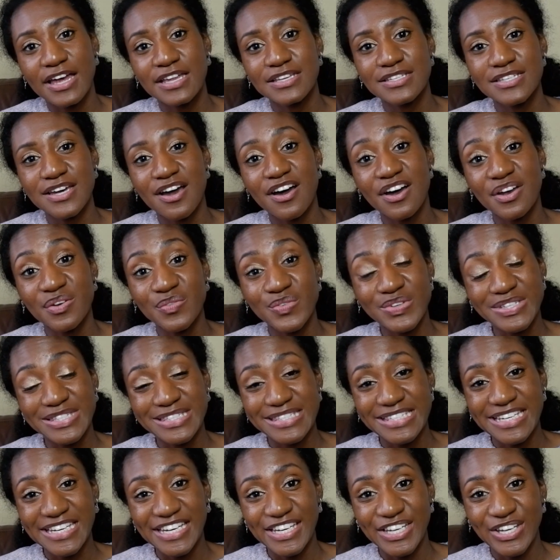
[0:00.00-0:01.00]
and I will
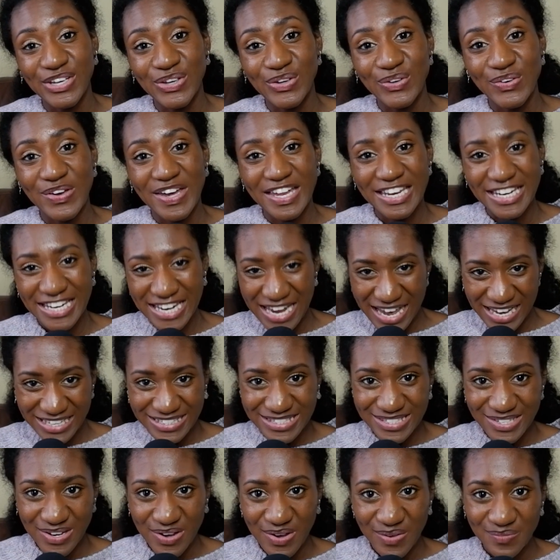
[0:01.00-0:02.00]
see you
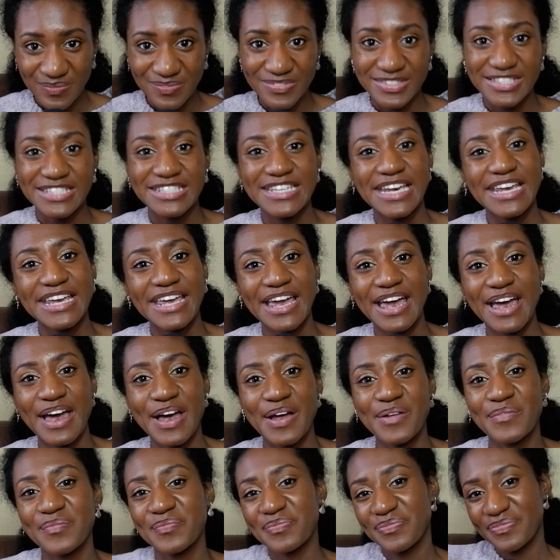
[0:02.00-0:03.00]
next time. Take
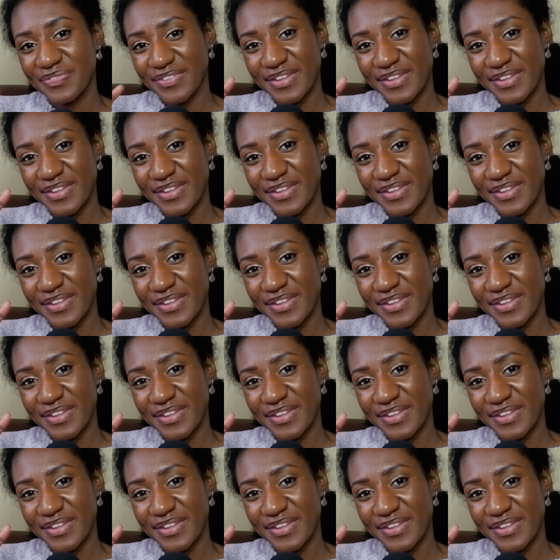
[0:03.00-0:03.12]
care.